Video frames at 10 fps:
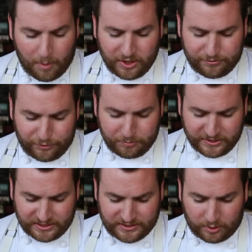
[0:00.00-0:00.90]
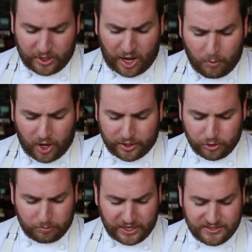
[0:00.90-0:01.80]
I'm in the food business, and when I walk
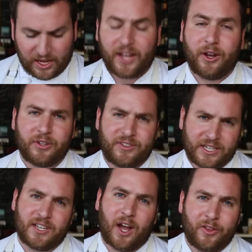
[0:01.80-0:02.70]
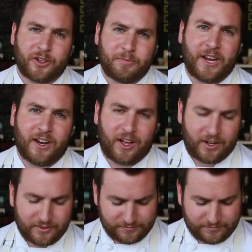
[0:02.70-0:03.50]
into a place, I notice things that others may not.